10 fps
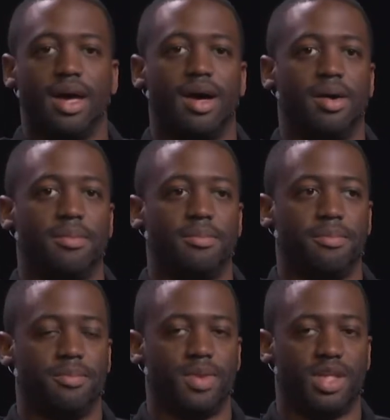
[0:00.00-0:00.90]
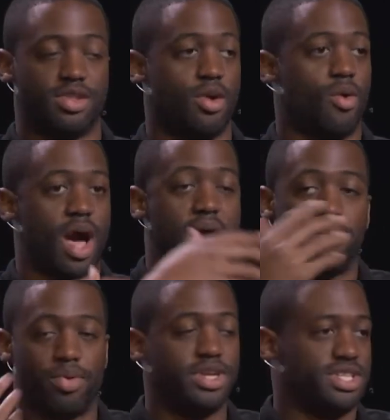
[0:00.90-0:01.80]
Um, and so I
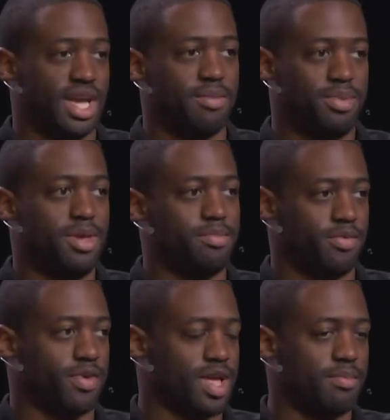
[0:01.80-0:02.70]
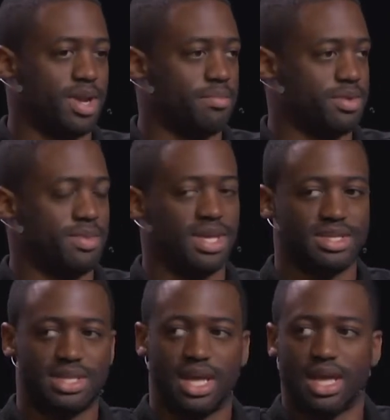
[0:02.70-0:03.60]
appreciate people for coming up to me
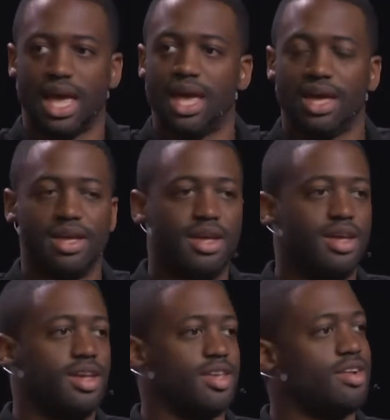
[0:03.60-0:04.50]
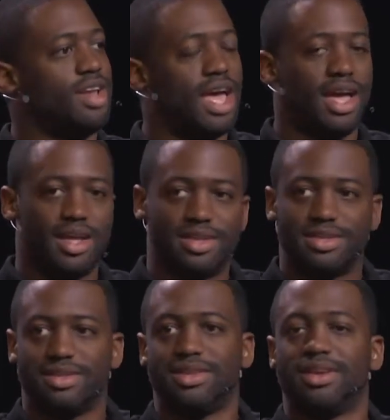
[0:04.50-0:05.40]
and saying, "Hey, your dad,
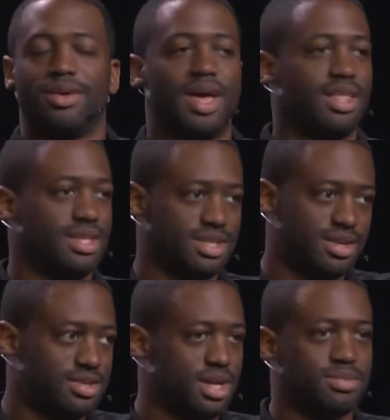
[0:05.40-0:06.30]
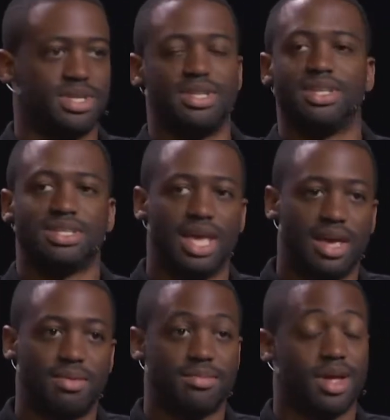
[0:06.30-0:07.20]
you know, had this interception in this
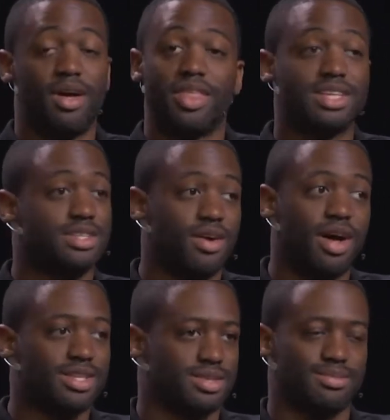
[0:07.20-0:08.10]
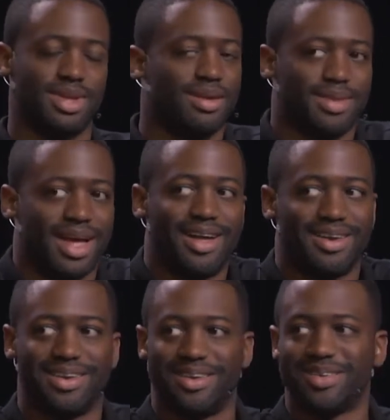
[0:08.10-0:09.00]
game," and I'm like, "Oh, that's so awesome!" And I'm like, "I
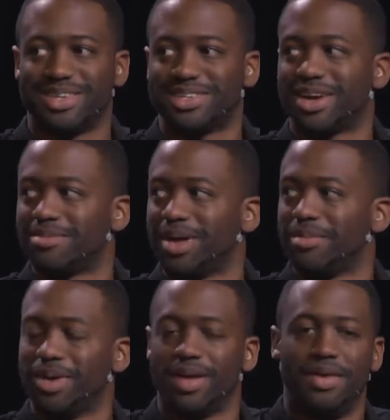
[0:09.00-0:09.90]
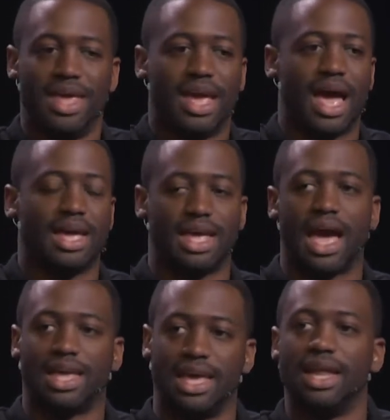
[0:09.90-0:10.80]
don't know what you're talking about, but I,
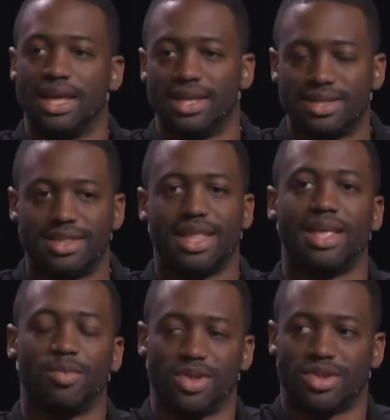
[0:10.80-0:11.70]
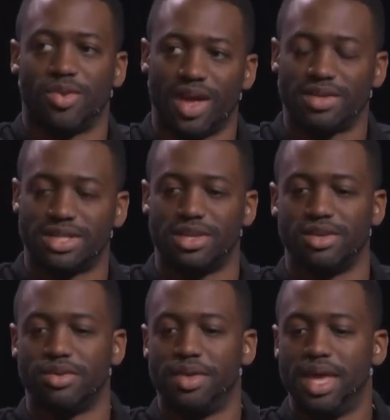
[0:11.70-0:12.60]
I get it. It was great to
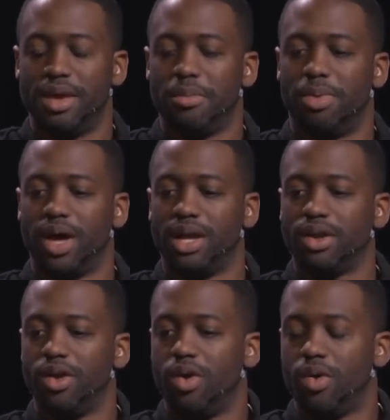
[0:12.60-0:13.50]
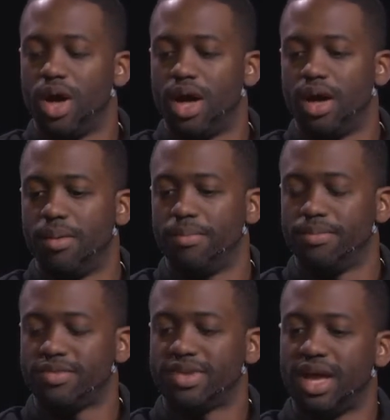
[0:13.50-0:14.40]
you." But
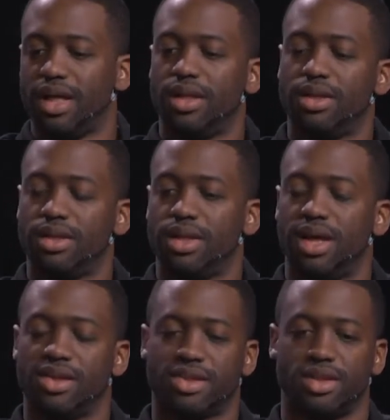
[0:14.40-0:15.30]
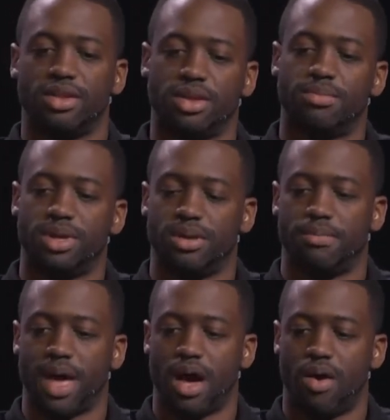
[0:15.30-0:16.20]
um, tell us a little bit
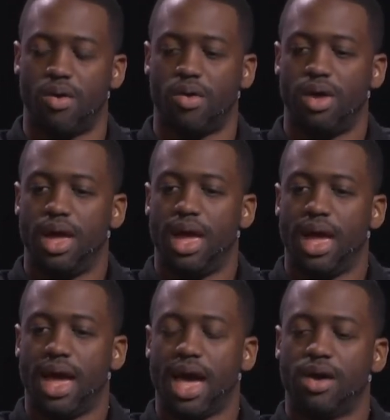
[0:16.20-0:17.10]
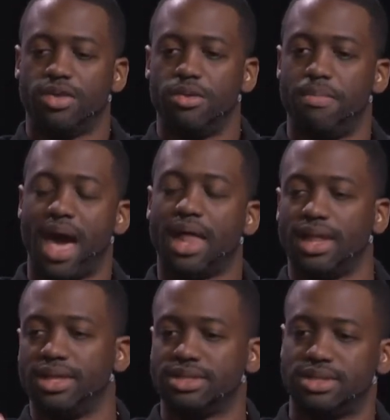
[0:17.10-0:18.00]
about how you
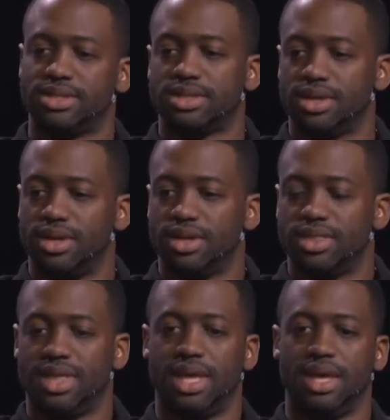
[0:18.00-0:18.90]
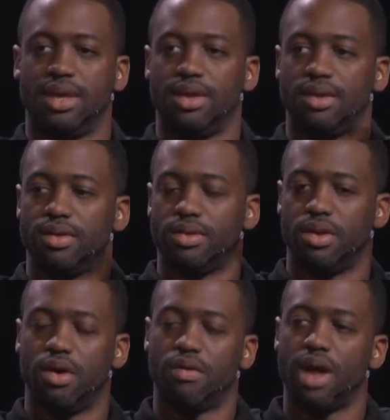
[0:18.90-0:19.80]
balance the
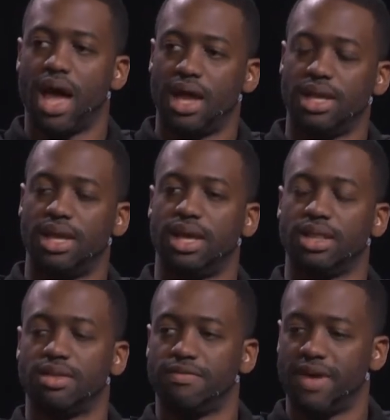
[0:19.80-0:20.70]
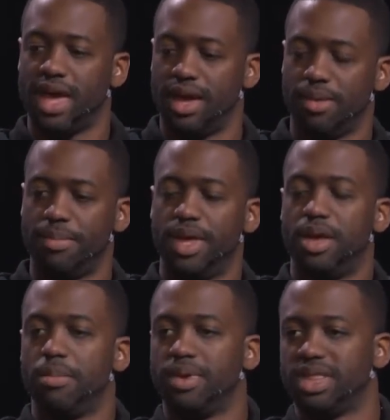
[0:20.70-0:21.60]
notoriety and the
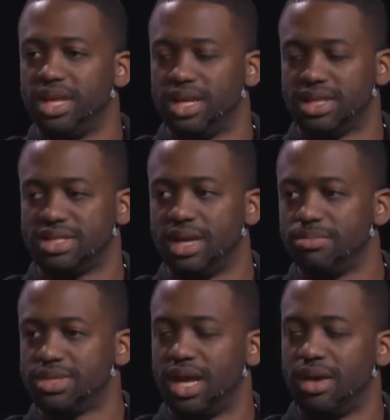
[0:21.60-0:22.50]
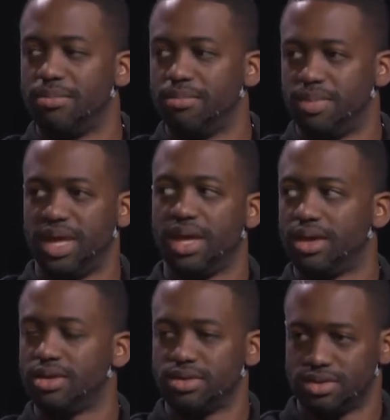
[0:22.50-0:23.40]
fame, but then at the same time
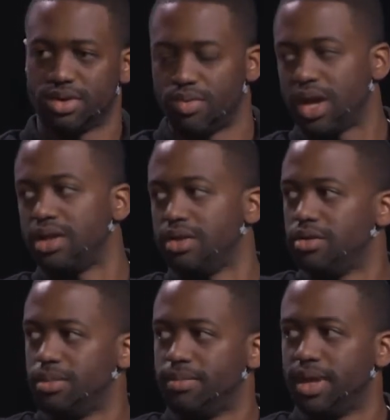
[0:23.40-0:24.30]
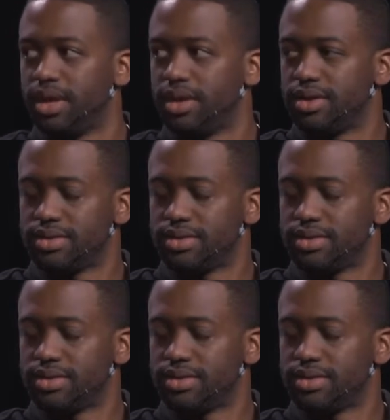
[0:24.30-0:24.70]
being a regular human being.